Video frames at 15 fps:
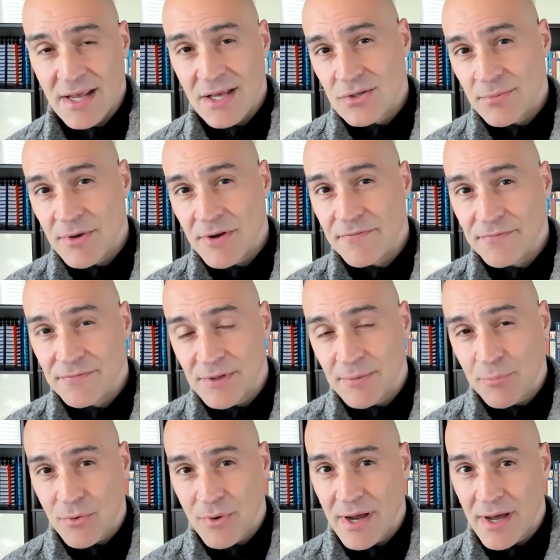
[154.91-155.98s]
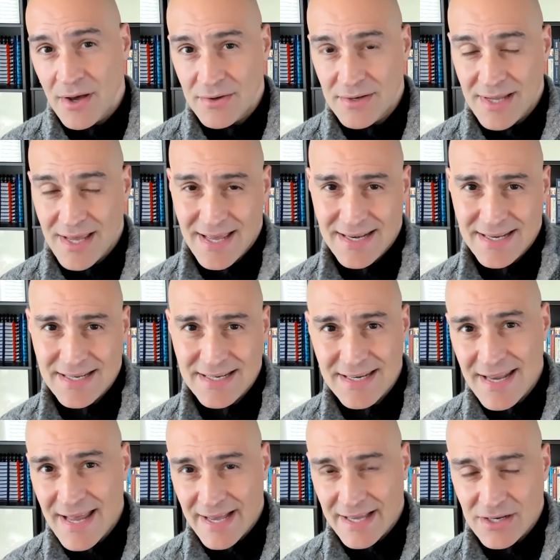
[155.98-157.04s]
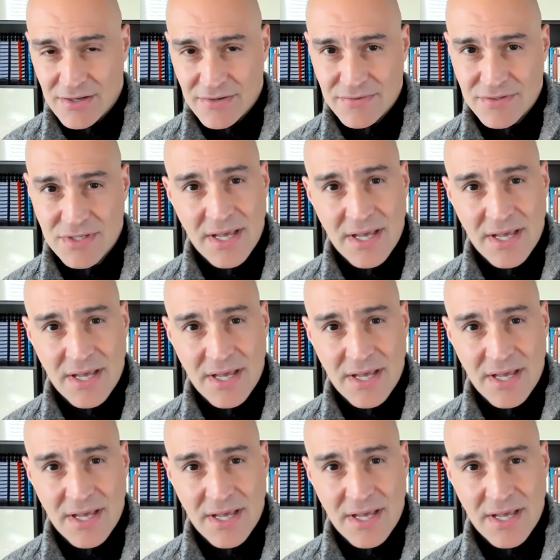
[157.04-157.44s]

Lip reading: So I'm going to flip around any negatives